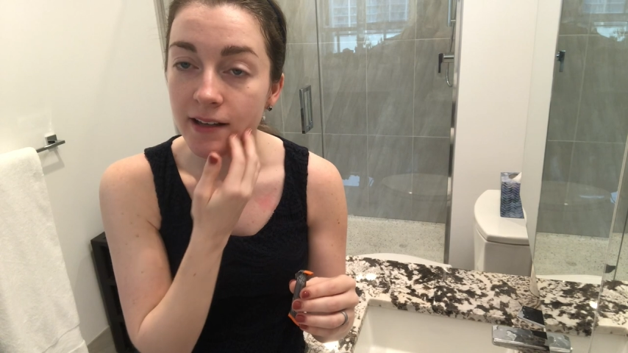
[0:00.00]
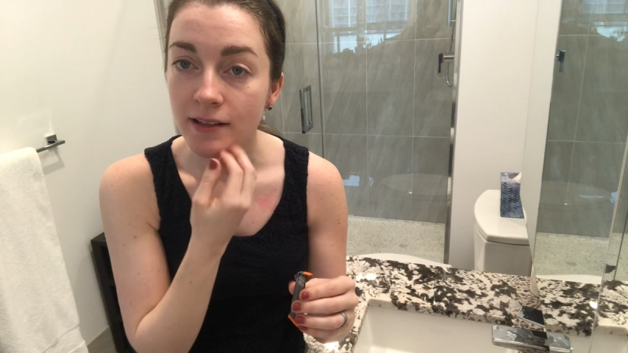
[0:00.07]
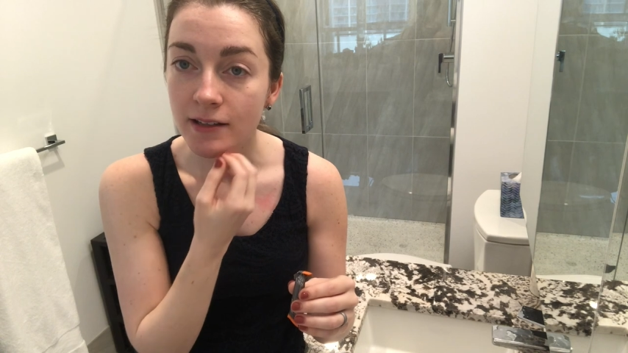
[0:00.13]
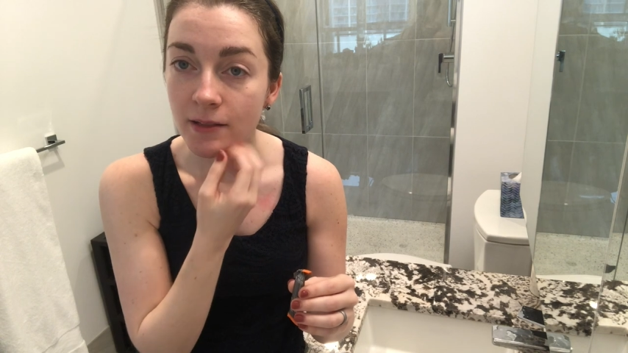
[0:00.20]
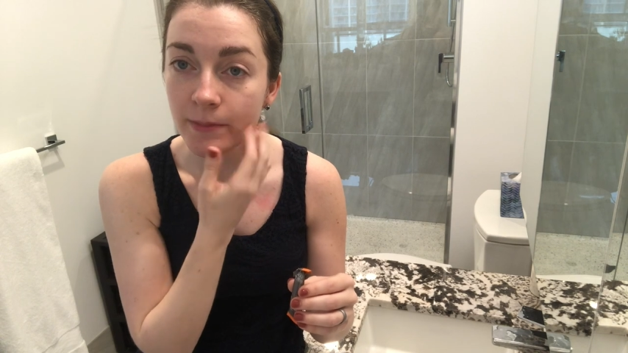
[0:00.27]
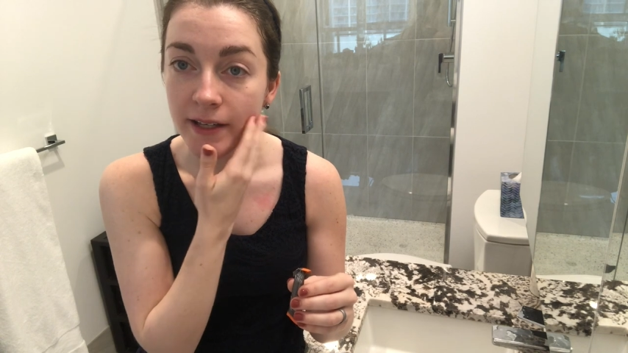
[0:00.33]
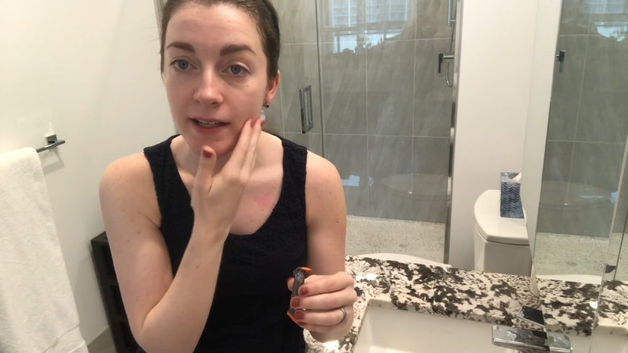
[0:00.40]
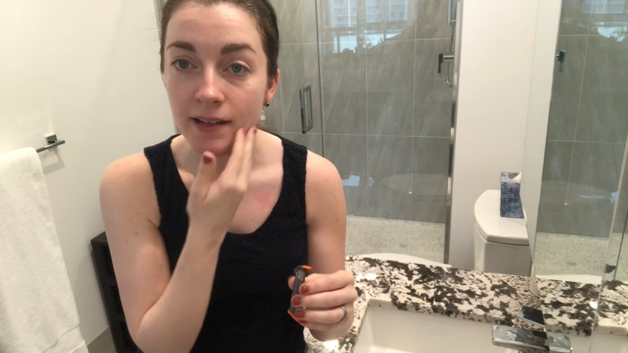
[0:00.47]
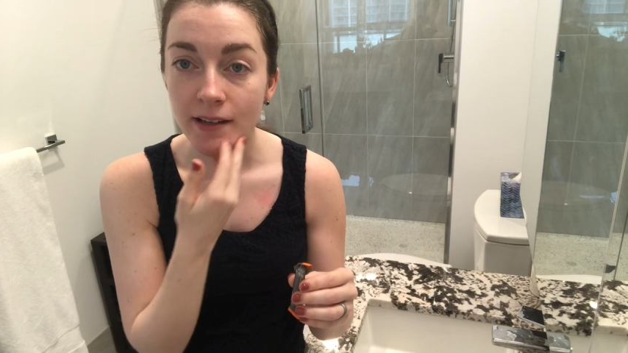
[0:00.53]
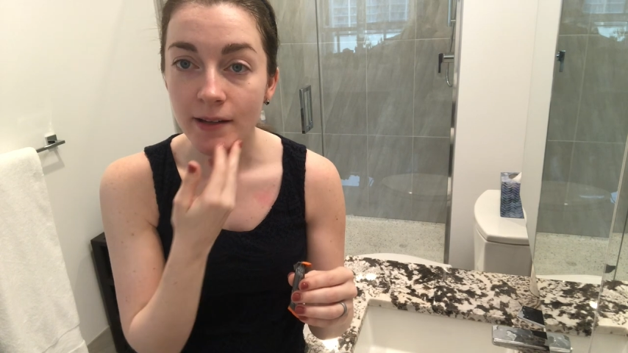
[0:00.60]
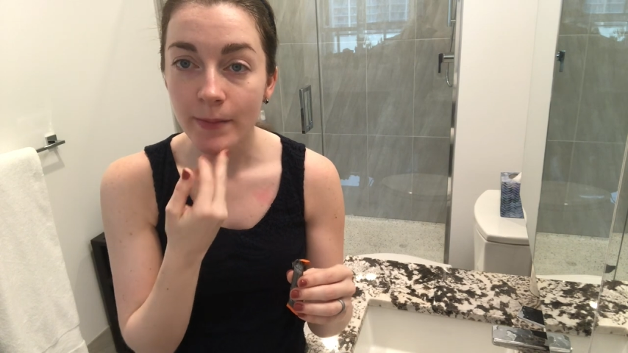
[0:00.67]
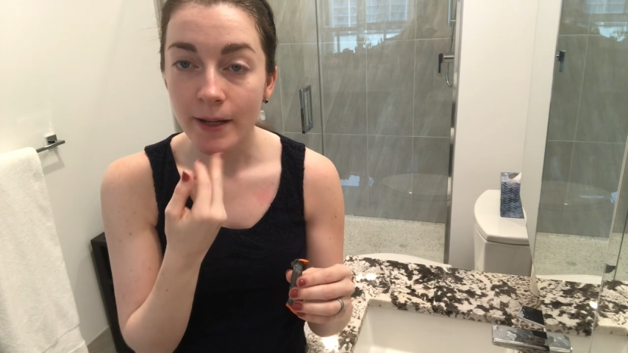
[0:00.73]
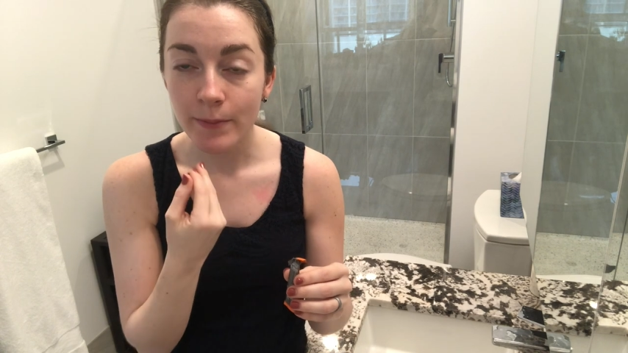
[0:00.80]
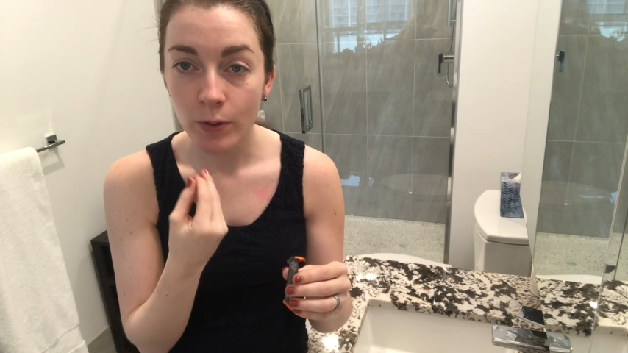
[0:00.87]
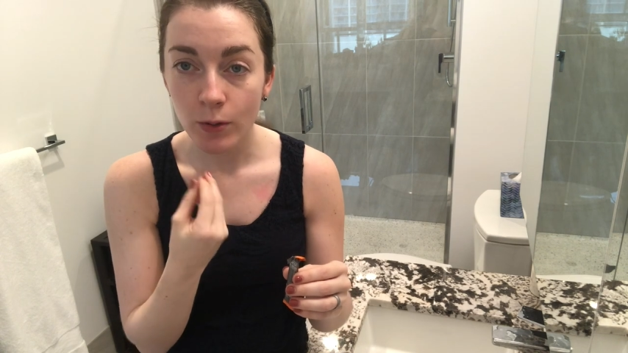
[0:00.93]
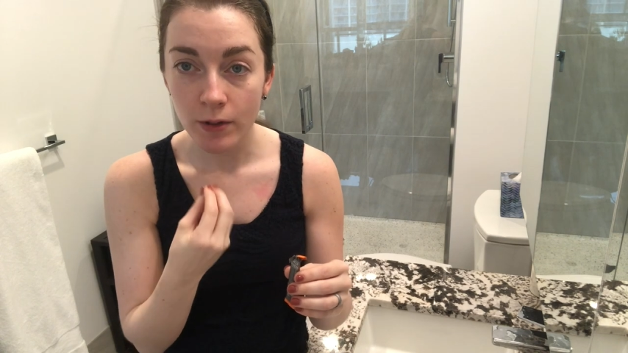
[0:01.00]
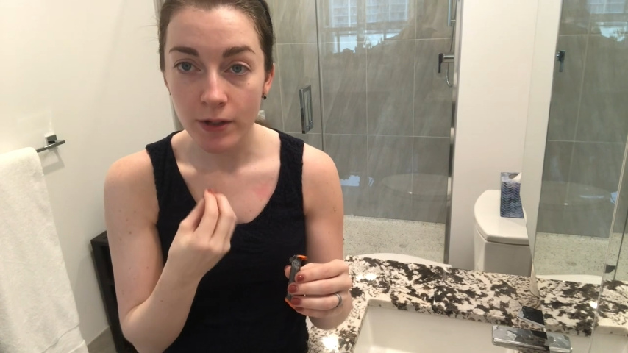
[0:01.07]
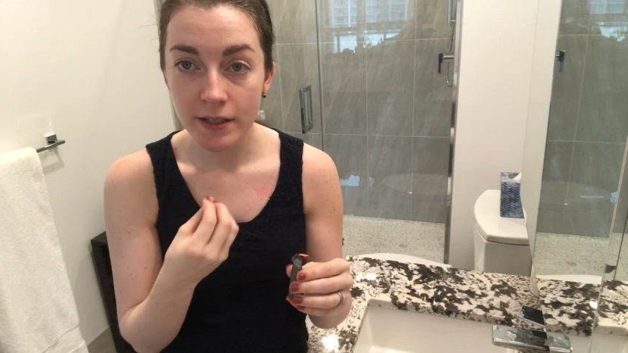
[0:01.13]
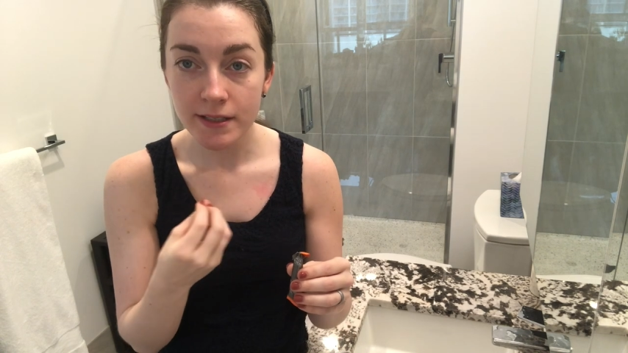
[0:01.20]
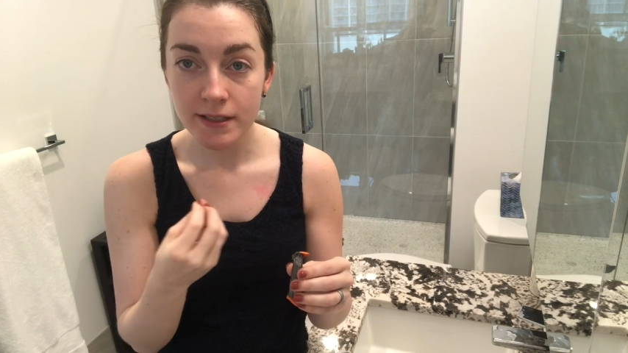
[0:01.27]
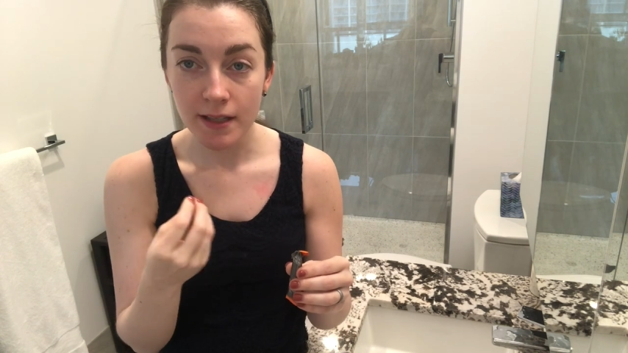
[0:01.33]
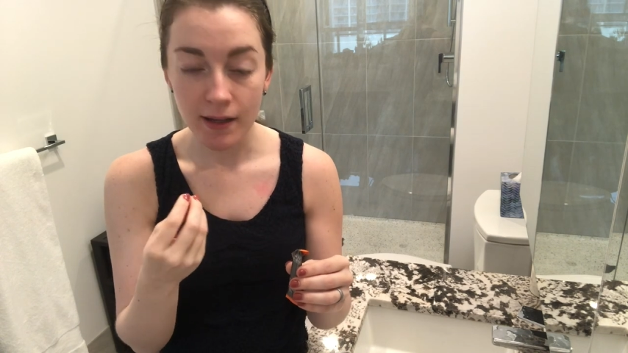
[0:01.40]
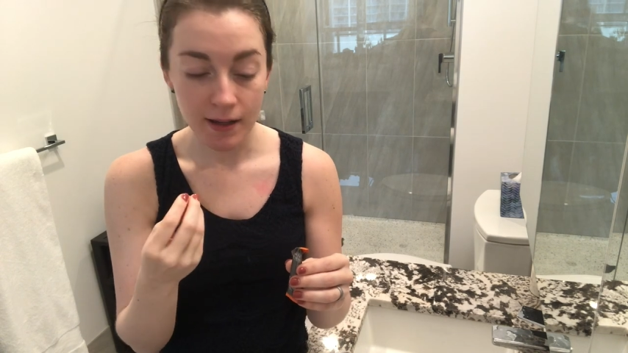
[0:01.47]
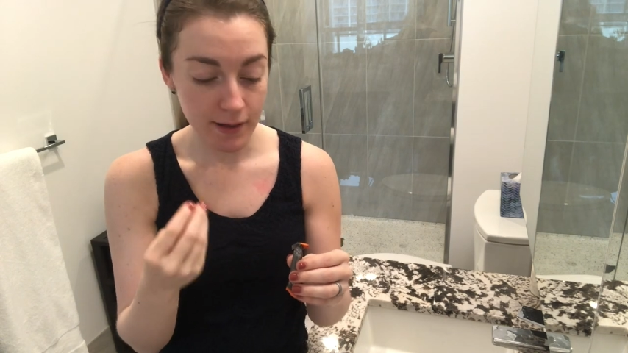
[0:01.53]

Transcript: a little bit in my pores,